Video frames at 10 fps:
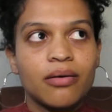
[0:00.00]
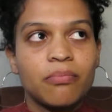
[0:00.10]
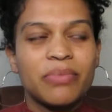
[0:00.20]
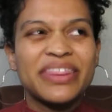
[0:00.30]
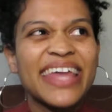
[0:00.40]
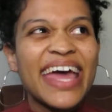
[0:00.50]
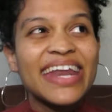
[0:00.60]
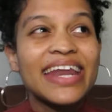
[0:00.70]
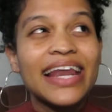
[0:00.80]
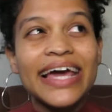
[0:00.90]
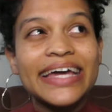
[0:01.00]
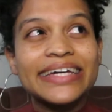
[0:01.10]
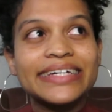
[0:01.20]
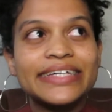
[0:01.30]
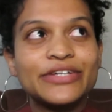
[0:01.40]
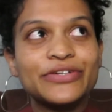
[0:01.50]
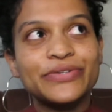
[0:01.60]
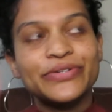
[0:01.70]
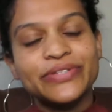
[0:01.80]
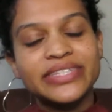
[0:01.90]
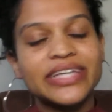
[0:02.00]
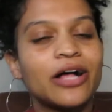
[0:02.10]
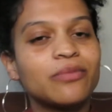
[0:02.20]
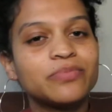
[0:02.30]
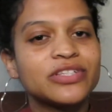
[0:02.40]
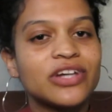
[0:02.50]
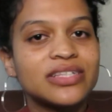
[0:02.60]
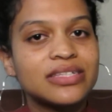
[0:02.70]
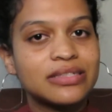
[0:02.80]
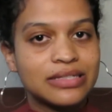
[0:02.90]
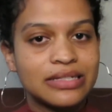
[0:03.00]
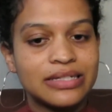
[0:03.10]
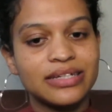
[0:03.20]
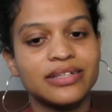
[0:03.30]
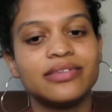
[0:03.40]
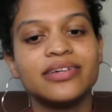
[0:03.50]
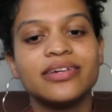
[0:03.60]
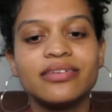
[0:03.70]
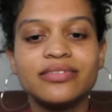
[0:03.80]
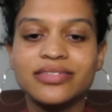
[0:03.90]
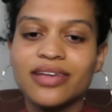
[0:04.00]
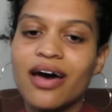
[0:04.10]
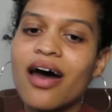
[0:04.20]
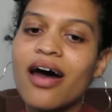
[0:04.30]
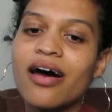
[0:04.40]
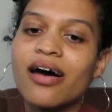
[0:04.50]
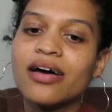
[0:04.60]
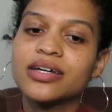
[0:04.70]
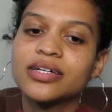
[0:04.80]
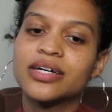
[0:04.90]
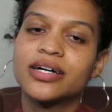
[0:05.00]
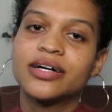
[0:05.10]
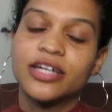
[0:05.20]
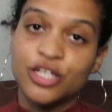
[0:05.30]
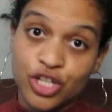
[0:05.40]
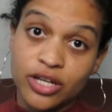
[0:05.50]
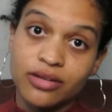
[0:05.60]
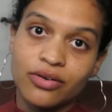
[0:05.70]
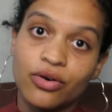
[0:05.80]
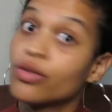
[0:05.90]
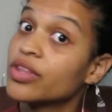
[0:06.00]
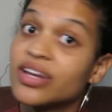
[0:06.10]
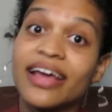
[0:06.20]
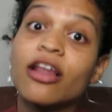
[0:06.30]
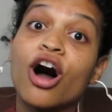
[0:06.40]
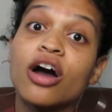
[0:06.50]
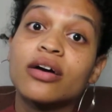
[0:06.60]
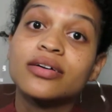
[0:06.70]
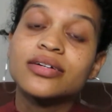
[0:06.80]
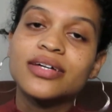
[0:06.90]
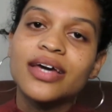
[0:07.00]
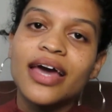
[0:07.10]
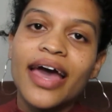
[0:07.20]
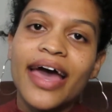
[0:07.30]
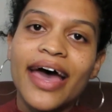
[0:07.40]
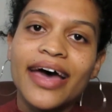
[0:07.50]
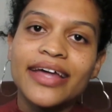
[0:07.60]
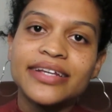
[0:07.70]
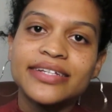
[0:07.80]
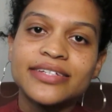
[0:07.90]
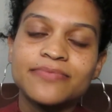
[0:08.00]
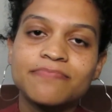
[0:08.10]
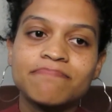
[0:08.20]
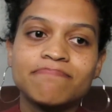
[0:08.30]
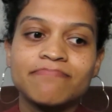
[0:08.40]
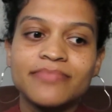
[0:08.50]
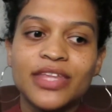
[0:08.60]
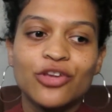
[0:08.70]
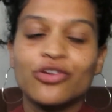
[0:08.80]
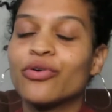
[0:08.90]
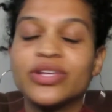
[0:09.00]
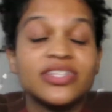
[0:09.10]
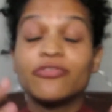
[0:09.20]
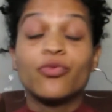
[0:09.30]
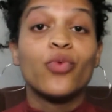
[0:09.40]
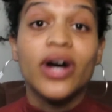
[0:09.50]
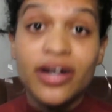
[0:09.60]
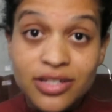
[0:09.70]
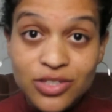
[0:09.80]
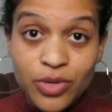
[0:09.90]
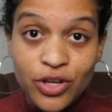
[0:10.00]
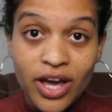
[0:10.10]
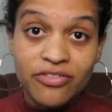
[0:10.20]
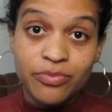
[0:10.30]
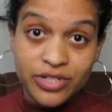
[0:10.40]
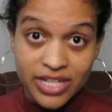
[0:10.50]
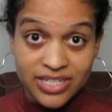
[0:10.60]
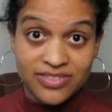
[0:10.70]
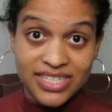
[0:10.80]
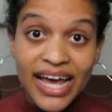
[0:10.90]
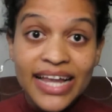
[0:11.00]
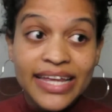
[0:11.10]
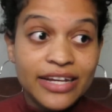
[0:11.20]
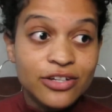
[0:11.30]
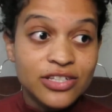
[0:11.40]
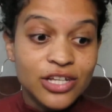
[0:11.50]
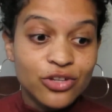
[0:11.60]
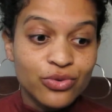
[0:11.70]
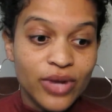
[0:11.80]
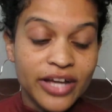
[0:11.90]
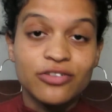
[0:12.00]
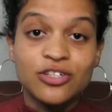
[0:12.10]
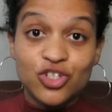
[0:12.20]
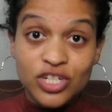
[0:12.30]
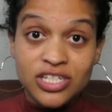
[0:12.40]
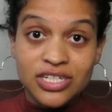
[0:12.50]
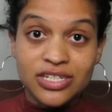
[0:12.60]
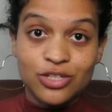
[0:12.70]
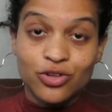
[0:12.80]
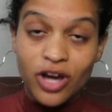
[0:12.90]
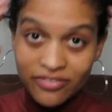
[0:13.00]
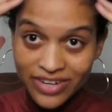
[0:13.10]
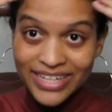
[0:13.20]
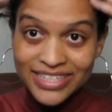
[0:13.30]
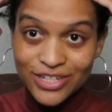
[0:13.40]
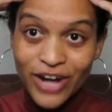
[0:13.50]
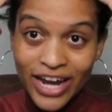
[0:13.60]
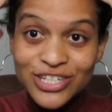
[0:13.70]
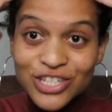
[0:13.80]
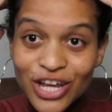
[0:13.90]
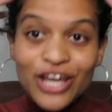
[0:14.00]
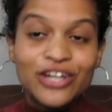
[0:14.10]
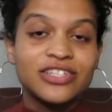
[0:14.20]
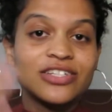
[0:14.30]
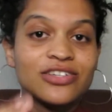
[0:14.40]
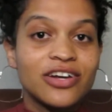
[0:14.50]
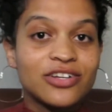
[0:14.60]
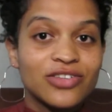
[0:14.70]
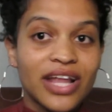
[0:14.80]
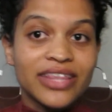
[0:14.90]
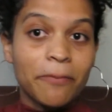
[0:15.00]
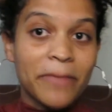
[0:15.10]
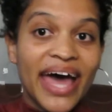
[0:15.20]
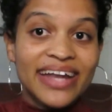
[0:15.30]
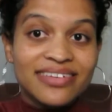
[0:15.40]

But then, like, you know, your scalp starts singing a little song, itching all the day long. And you know, it's even worse when you have a protective style in, because then you like restrict it. You can't even like scratch, because then you gotta do like the pat.